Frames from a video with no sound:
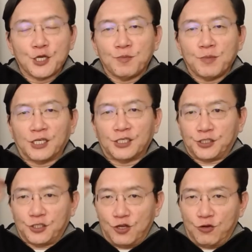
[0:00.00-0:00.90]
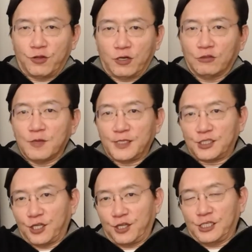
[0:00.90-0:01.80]
because, there are limits
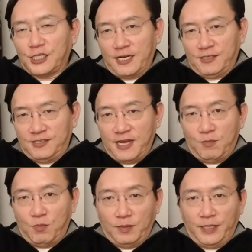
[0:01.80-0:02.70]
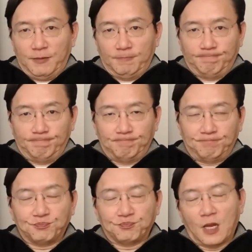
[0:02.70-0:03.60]
to things that I can say in public.
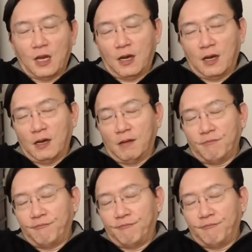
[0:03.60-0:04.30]
Uh,